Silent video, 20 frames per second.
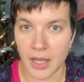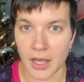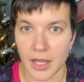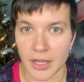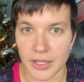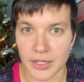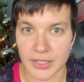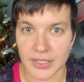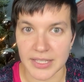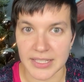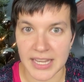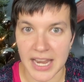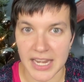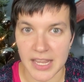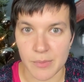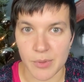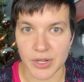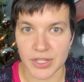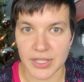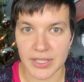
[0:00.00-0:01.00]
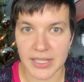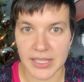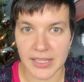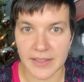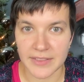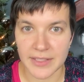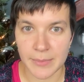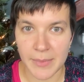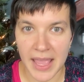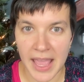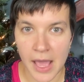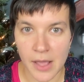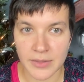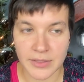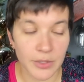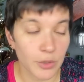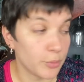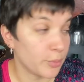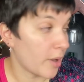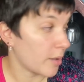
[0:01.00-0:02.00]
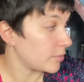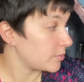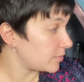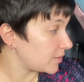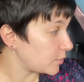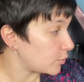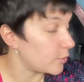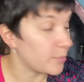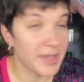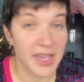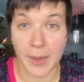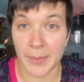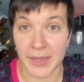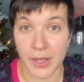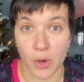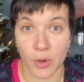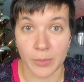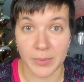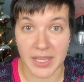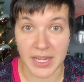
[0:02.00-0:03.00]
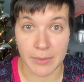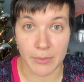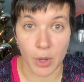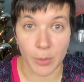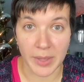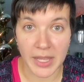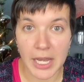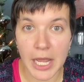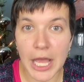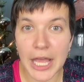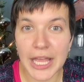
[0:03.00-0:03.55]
uh, there's a tiny person that lives in my house who probably will be coming home any moment.